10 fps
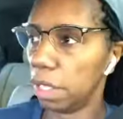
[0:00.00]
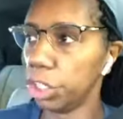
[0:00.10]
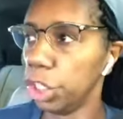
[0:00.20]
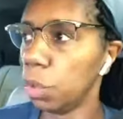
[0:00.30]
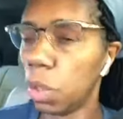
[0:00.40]

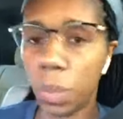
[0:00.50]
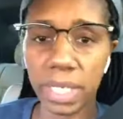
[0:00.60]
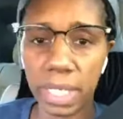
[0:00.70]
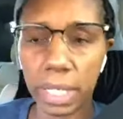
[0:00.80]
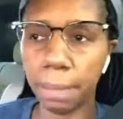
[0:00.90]
you were
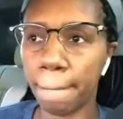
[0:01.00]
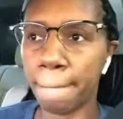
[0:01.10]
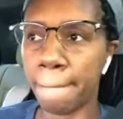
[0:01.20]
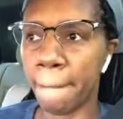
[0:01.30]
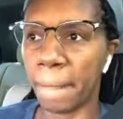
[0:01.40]
winning?
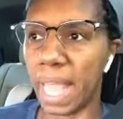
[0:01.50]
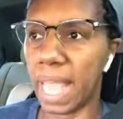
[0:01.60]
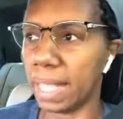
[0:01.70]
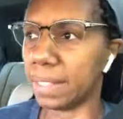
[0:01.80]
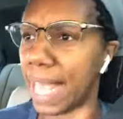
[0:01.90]

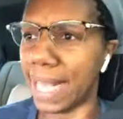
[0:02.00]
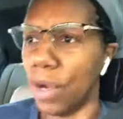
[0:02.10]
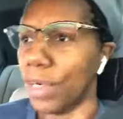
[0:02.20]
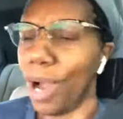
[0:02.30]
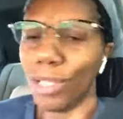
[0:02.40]
And
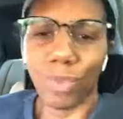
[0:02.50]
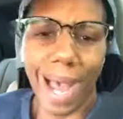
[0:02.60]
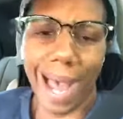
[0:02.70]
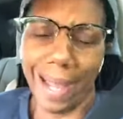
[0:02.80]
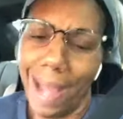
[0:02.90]
who knows
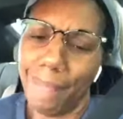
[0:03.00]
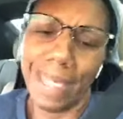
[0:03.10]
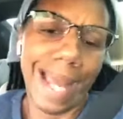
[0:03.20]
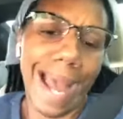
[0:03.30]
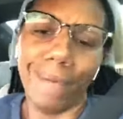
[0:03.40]
why? I
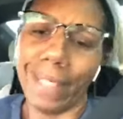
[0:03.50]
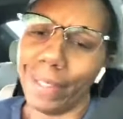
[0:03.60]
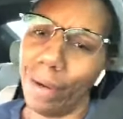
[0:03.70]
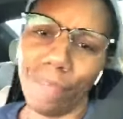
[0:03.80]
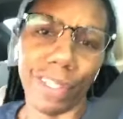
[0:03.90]
mean, I really
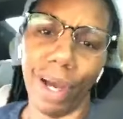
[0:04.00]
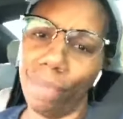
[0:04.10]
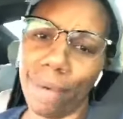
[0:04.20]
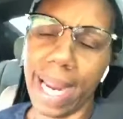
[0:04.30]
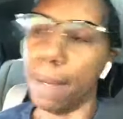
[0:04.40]
don't even
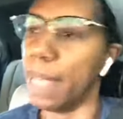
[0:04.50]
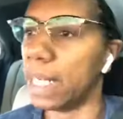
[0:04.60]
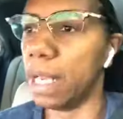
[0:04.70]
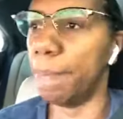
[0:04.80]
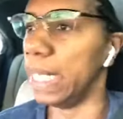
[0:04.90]
know, right? It
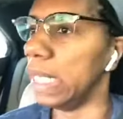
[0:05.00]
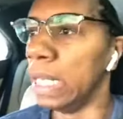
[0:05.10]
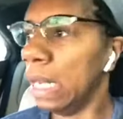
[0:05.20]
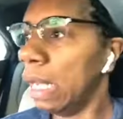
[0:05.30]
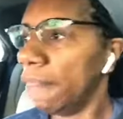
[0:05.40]
could be
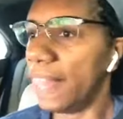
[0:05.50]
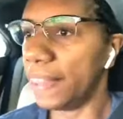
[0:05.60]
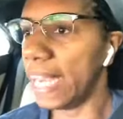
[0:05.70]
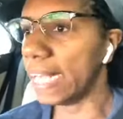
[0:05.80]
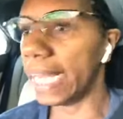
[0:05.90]
that
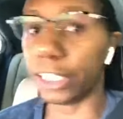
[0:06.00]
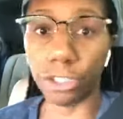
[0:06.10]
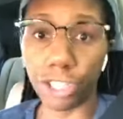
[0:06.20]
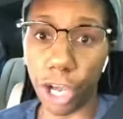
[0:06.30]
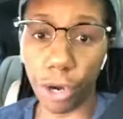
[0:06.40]
they didn't like
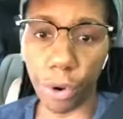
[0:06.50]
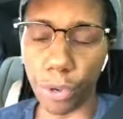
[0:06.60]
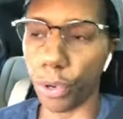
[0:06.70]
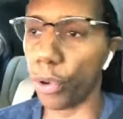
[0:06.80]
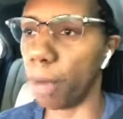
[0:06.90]
your
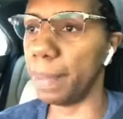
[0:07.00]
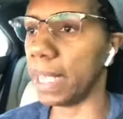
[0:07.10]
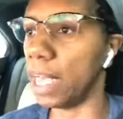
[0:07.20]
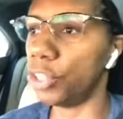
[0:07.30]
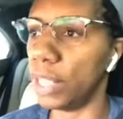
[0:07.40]
tone, or
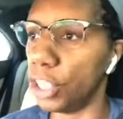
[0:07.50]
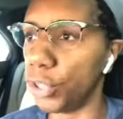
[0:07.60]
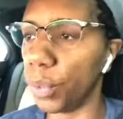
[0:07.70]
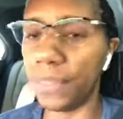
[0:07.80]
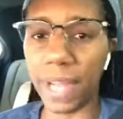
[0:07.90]
because you
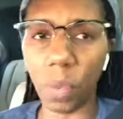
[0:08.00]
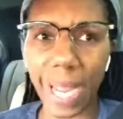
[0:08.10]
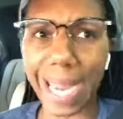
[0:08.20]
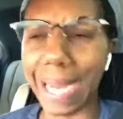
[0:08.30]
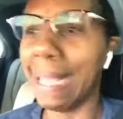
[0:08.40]
didn't do it their
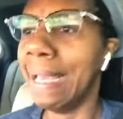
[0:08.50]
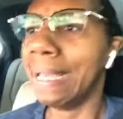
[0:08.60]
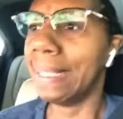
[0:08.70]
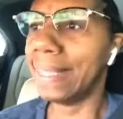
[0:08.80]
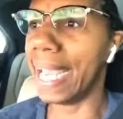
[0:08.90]
way,
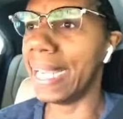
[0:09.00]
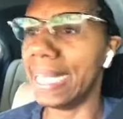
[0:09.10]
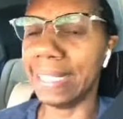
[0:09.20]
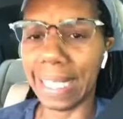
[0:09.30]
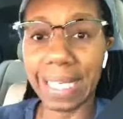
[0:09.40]
they
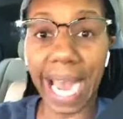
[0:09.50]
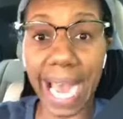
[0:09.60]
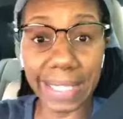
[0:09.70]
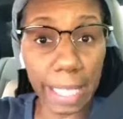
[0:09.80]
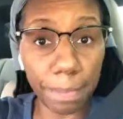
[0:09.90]
either
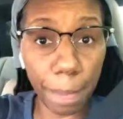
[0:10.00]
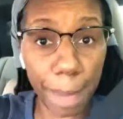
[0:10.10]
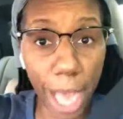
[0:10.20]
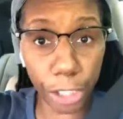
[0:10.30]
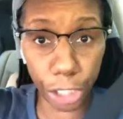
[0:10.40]
gossiped about